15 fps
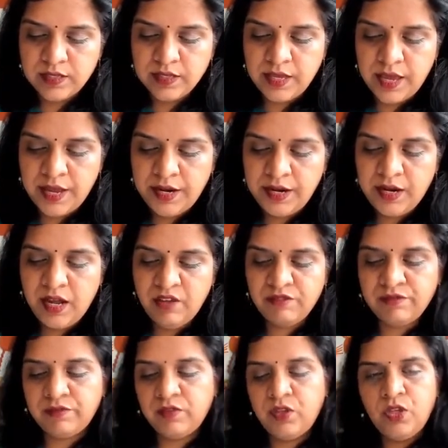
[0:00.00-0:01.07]
Scary
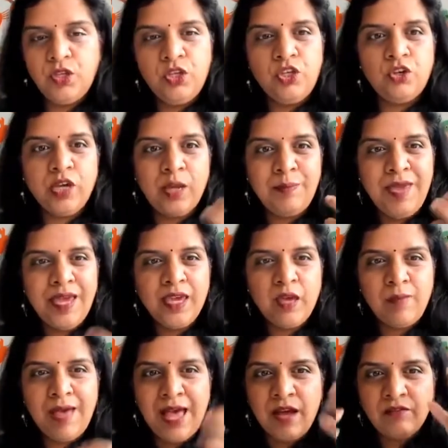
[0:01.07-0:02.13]
enough? You can make
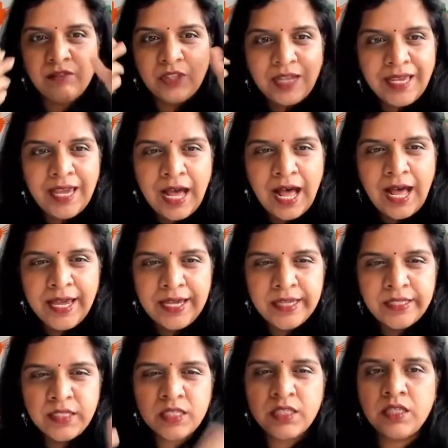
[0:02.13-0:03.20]
him have 3
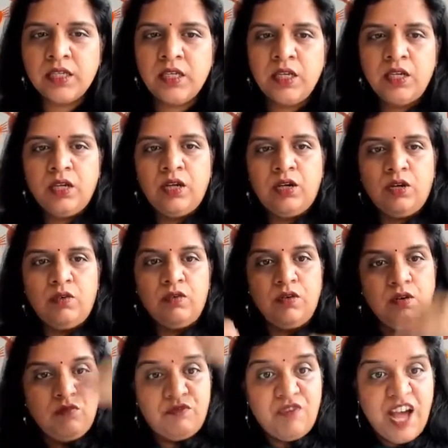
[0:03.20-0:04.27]
eyes,
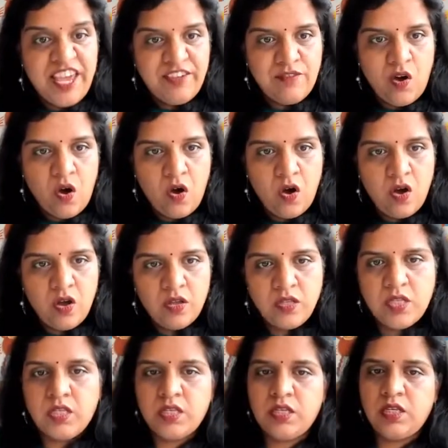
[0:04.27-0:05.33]
5
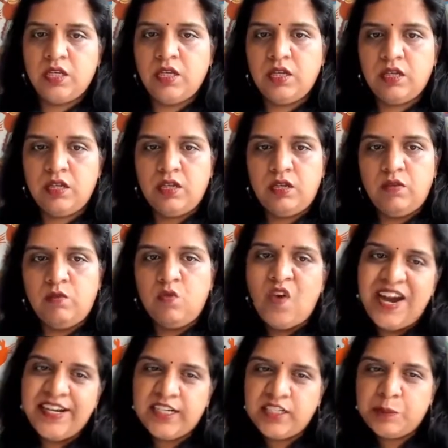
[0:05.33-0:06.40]
horns,
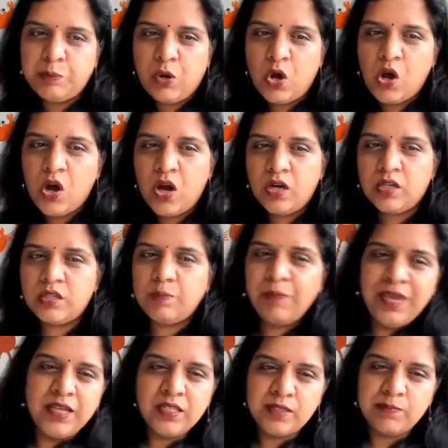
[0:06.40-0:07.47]
white spots,
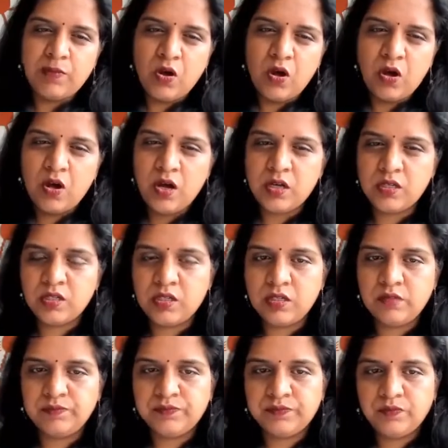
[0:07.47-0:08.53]
pink
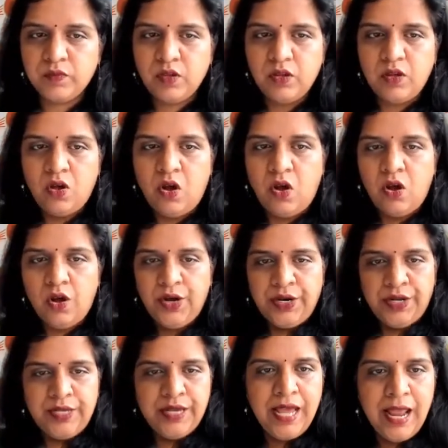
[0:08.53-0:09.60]
spots,
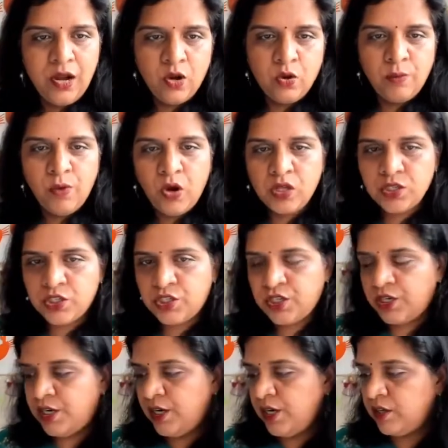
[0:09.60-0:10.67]
or a yellow
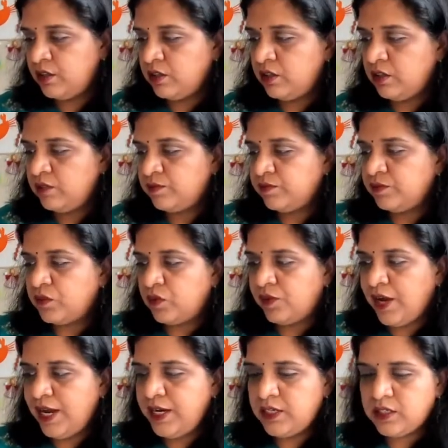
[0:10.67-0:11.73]
monster,
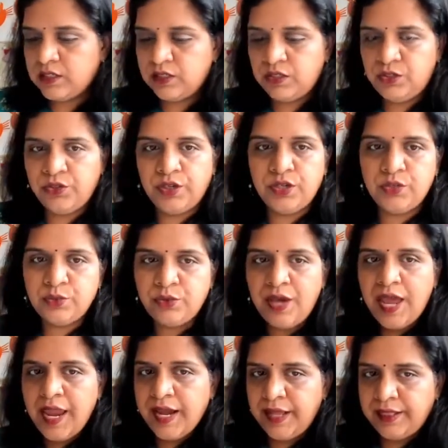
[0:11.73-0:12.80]
right? You can do
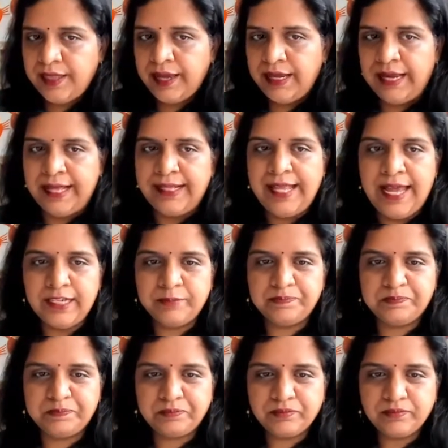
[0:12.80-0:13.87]
anything like that.